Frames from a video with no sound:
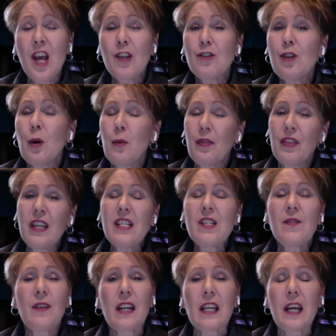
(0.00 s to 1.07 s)
So
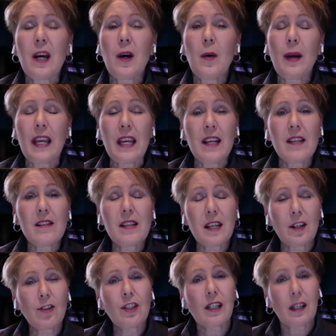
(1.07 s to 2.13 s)
this video is
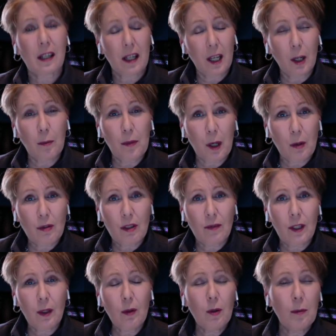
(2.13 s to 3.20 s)
here to kind of help those of
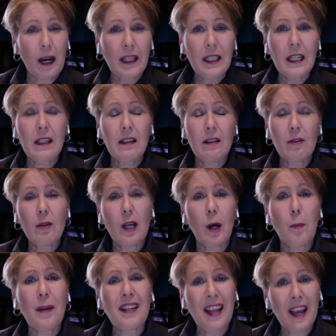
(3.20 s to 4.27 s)
you who might need a little
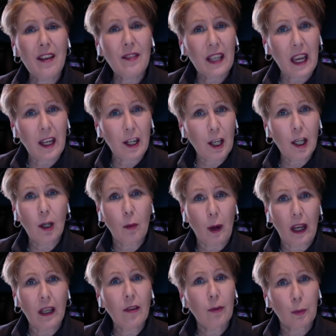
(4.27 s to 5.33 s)
help navigating your
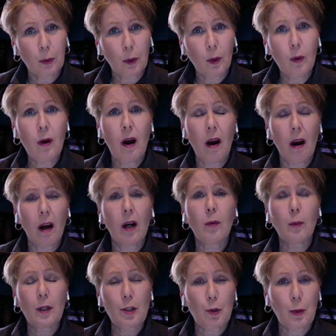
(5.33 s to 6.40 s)
way through our
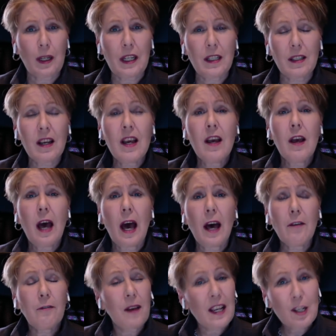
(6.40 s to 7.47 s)
retreat
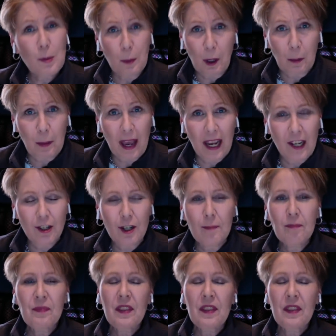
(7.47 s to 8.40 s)
Facebook page.